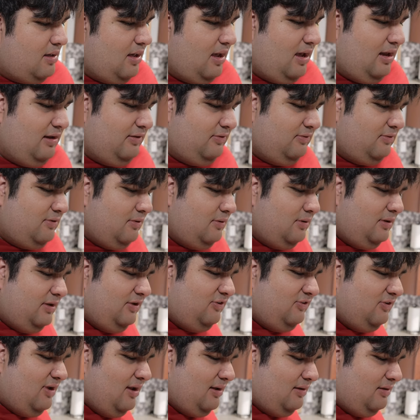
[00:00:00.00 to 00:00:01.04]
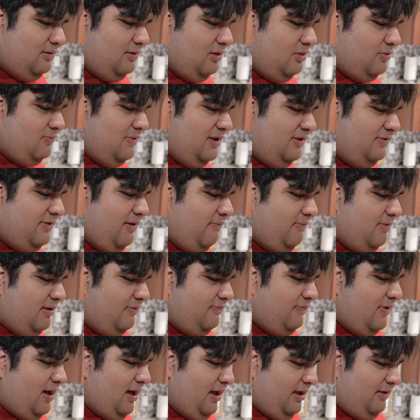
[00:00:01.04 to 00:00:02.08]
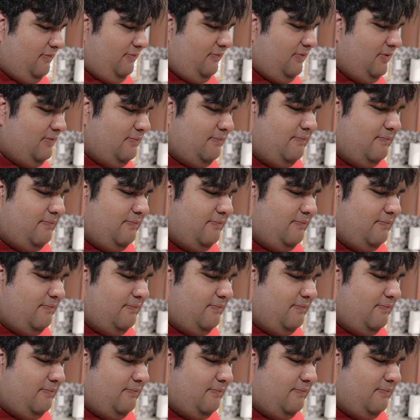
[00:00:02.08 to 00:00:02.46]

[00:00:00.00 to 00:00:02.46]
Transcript: and it's currently set to 375.